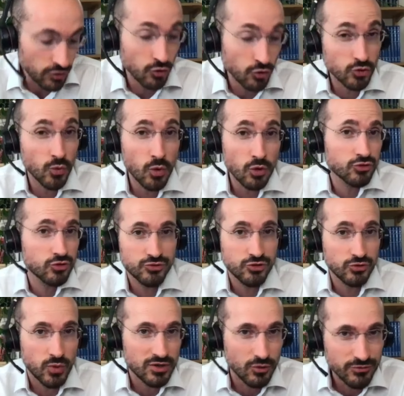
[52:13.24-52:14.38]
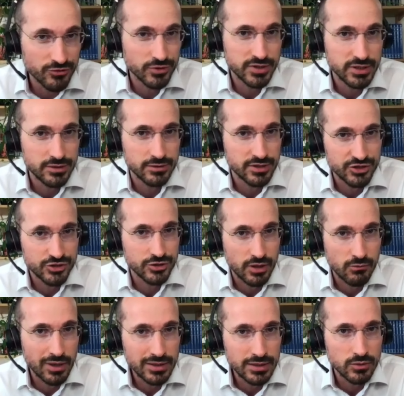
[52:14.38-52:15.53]
The worst option was obviously the
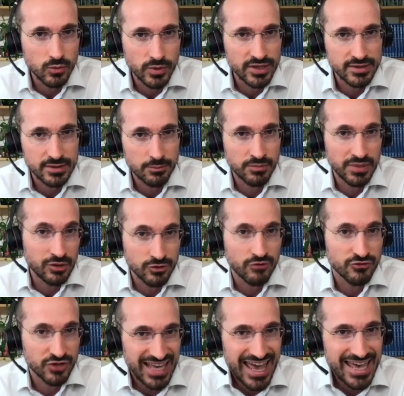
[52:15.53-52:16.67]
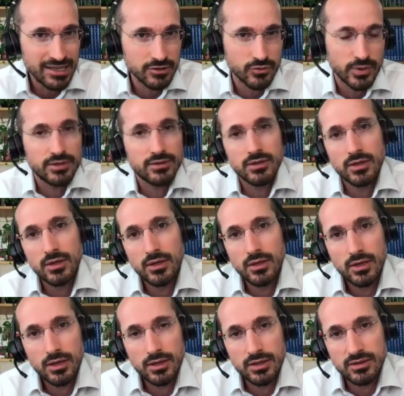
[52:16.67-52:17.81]
National Rally, because of the hatred
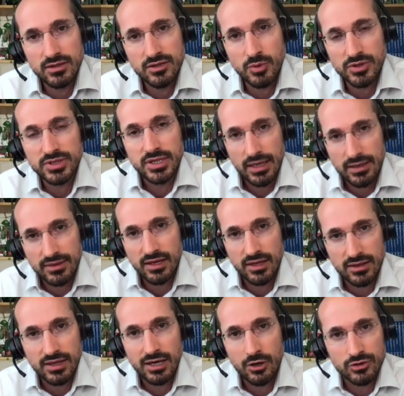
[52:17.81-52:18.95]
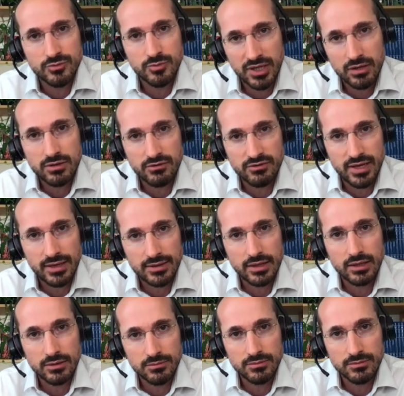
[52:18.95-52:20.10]
in this party, and they lost because of that.
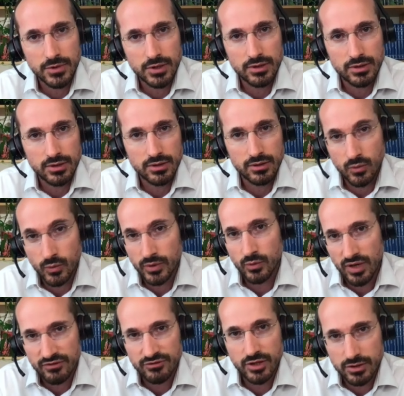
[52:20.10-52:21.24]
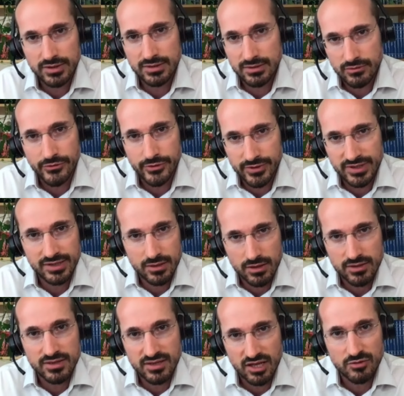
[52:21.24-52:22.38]
We have not
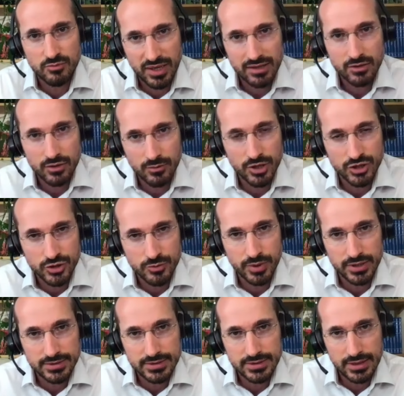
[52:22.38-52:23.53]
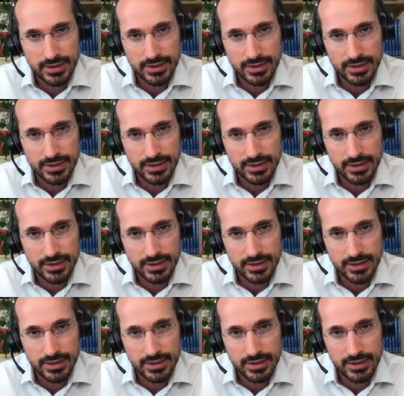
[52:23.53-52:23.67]
discussed this aspect so much, but